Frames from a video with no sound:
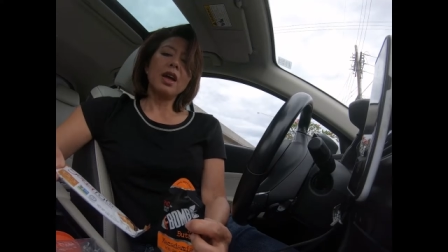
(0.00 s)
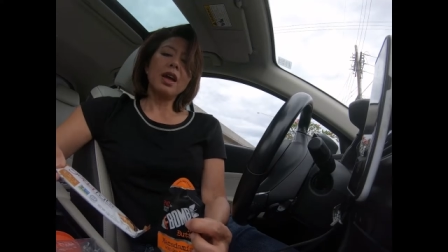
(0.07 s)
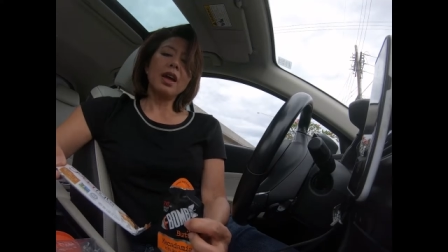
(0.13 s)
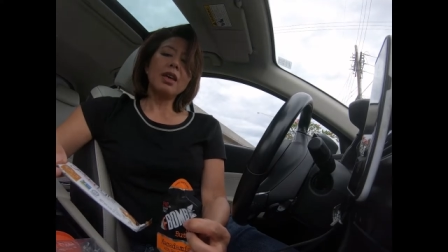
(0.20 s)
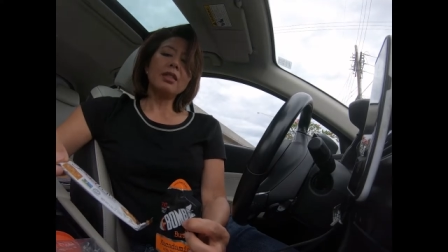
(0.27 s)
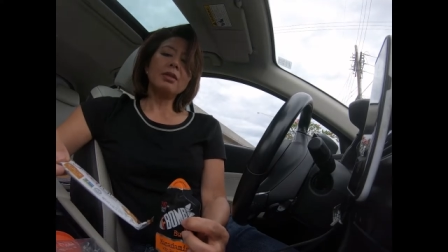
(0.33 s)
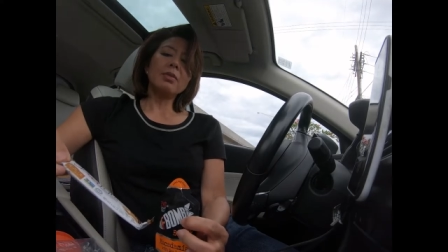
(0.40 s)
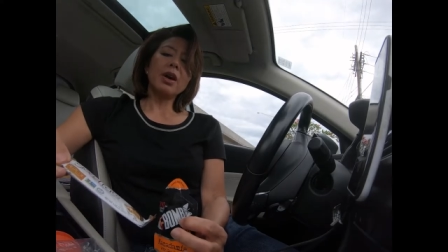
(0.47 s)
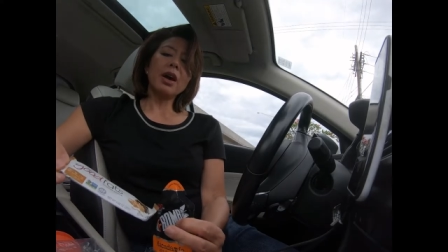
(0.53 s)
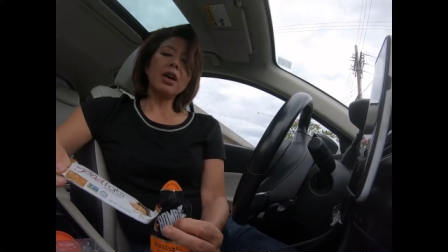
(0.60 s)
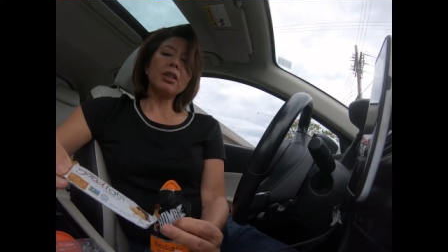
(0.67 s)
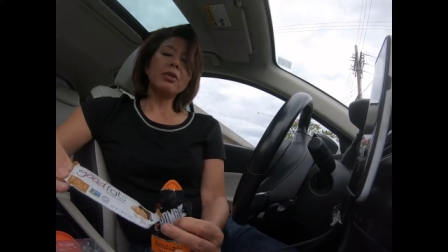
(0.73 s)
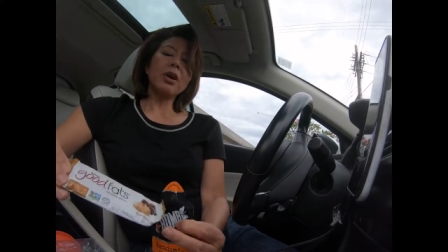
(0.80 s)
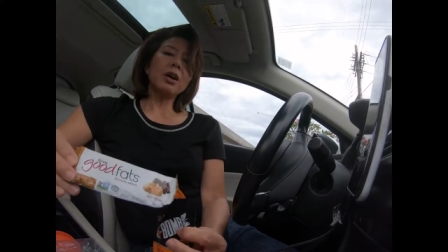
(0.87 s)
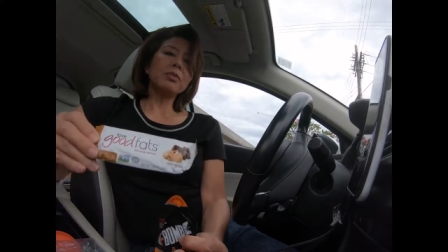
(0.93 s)
And then my
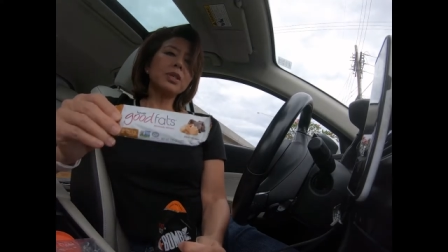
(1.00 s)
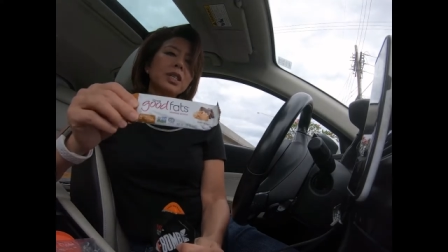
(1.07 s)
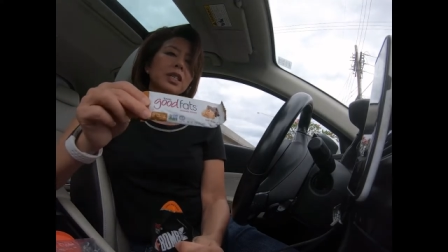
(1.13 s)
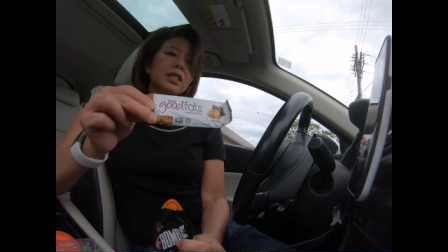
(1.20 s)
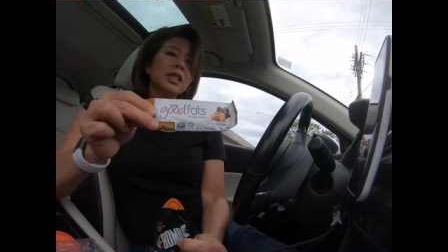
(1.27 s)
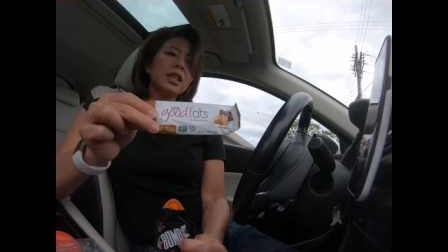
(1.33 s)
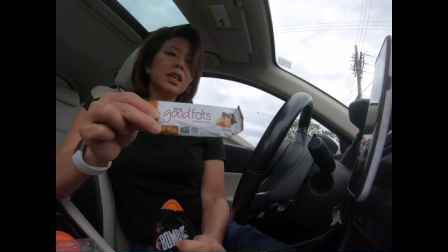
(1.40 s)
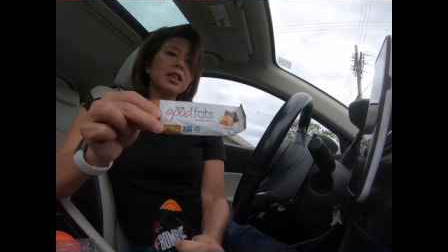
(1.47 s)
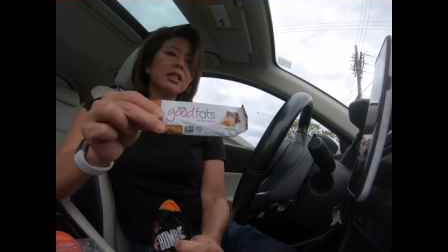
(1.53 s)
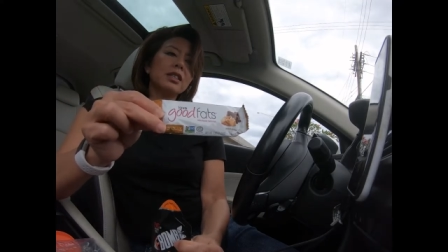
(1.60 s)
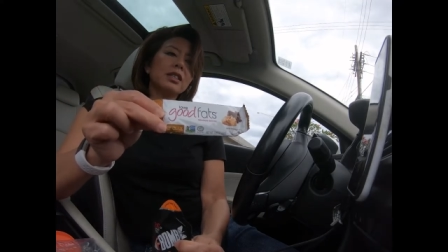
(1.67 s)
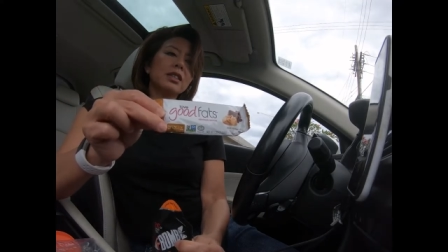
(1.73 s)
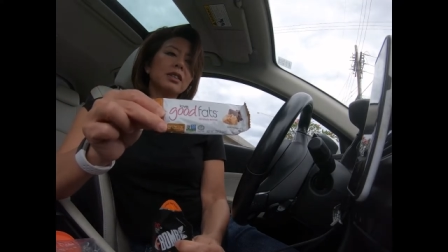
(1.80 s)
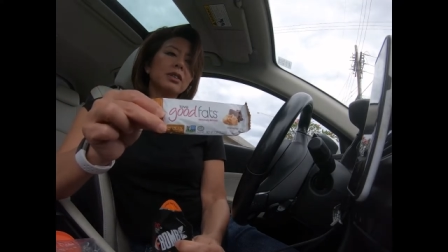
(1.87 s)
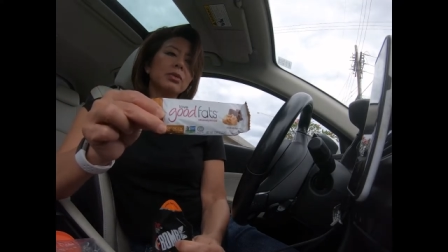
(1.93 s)
other option is
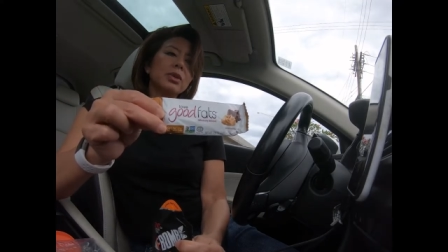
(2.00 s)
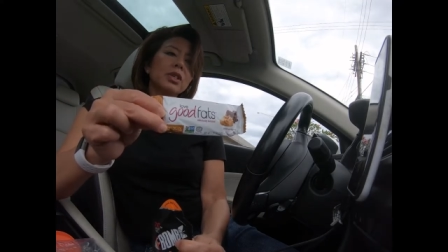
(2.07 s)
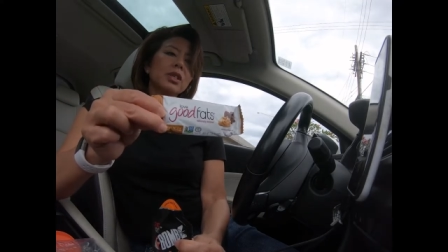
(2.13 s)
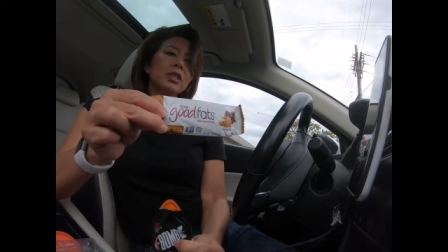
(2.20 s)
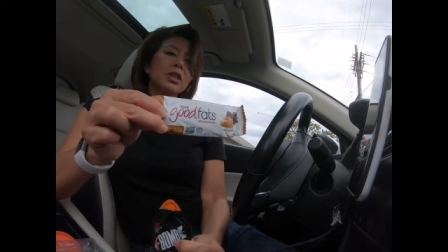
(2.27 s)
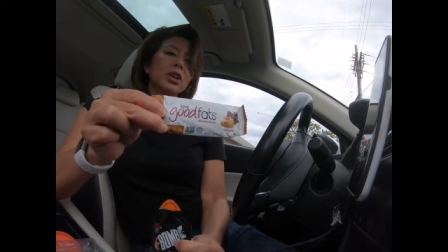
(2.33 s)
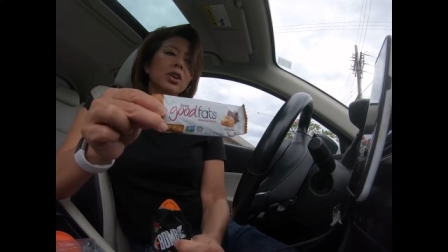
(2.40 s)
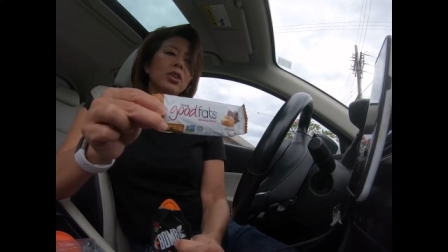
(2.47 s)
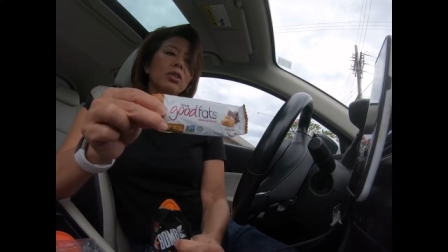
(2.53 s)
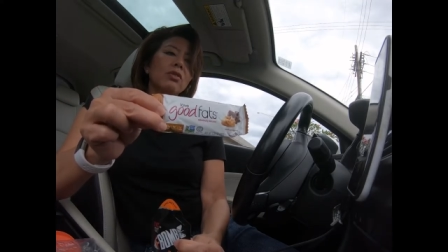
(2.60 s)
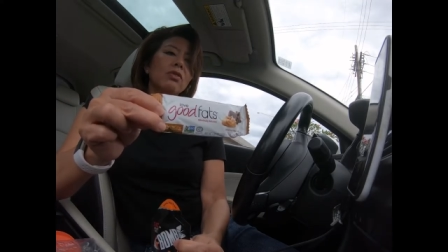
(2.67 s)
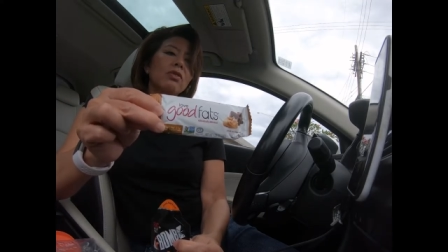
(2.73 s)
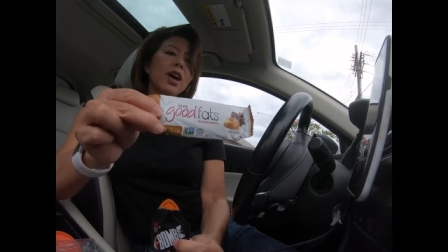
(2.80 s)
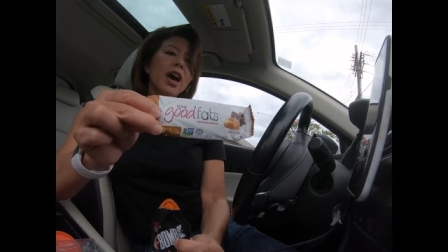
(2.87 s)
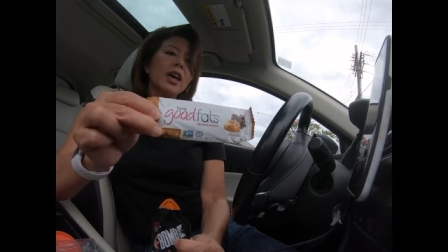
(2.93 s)
this, which is a good
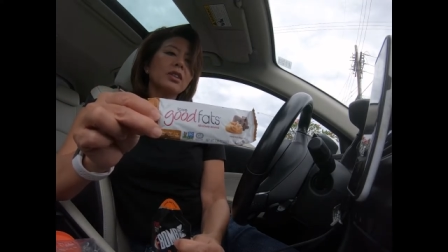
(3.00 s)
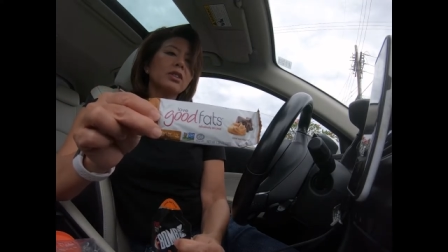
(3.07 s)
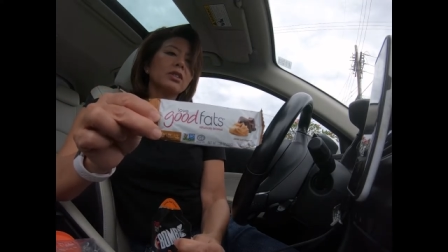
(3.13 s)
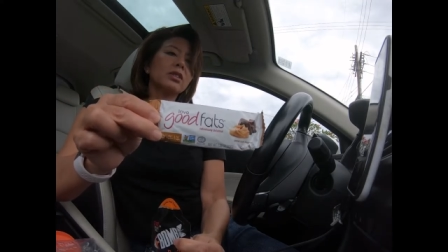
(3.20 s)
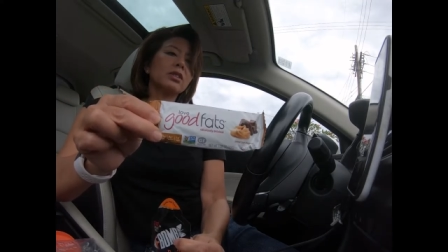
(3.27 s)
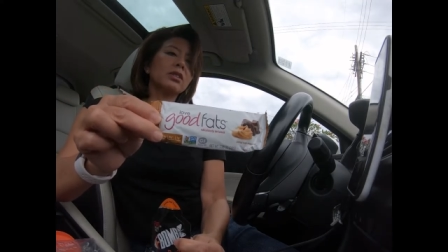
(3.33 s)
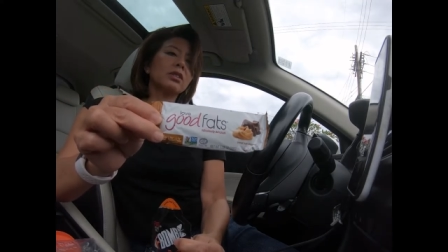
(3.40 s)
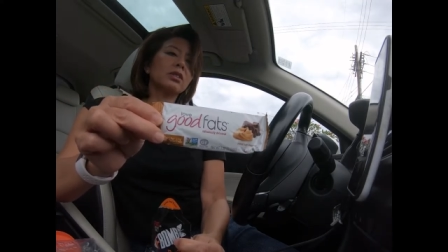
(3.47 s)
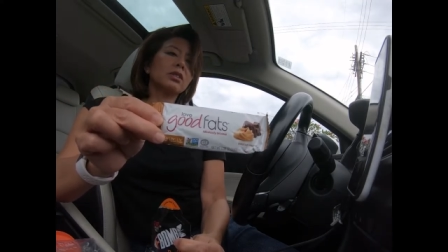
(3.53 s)
fats.